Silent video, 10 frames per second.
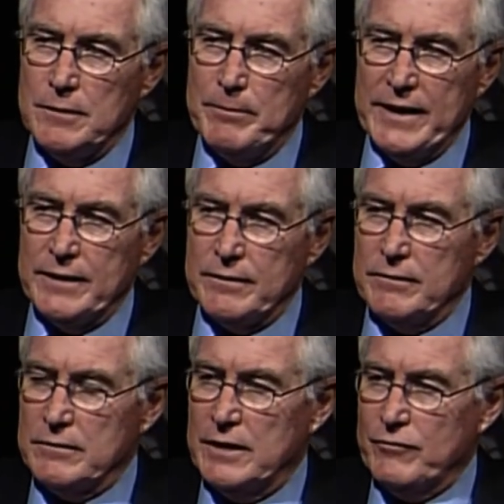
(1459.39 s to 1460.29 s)
be it
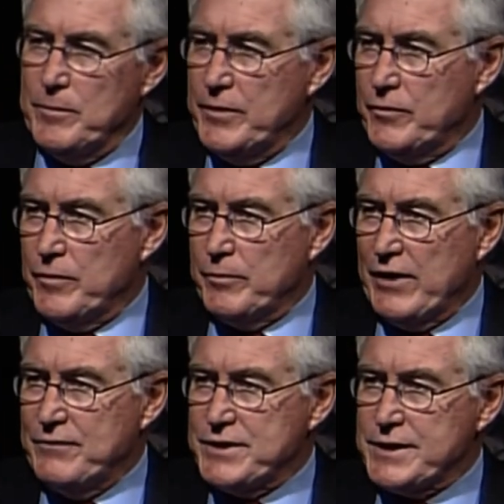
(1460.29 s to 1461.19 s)
in government or the
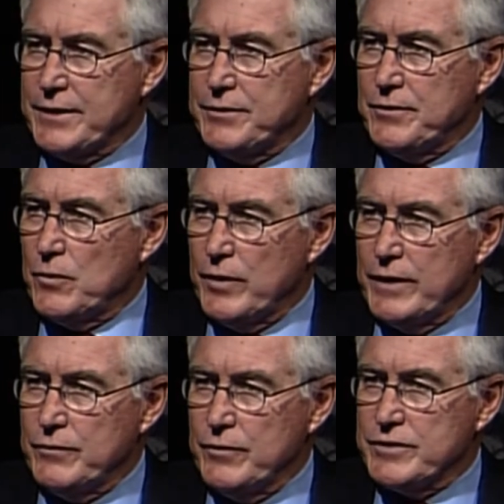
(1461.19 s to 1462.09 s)
private sector or
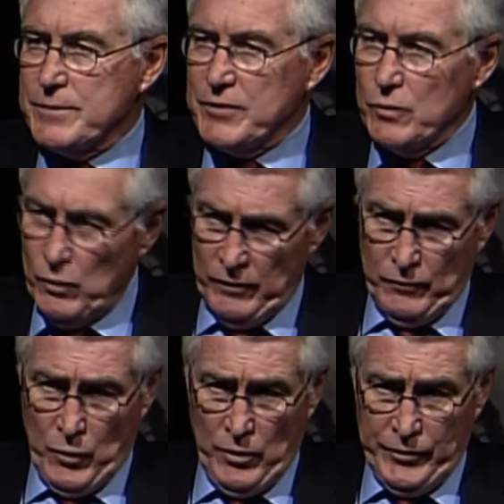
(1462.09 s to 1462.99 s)
whatever. It's something you work
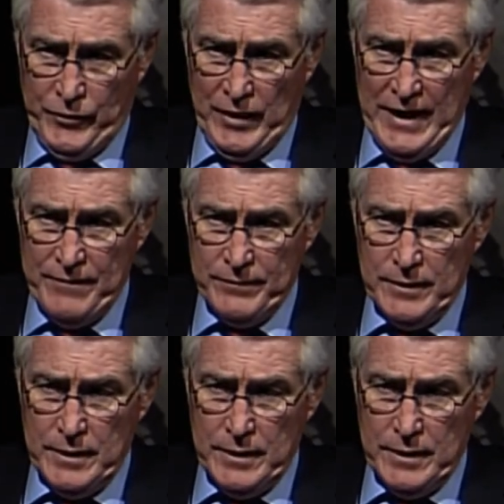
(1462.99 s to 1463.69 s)
for all your life,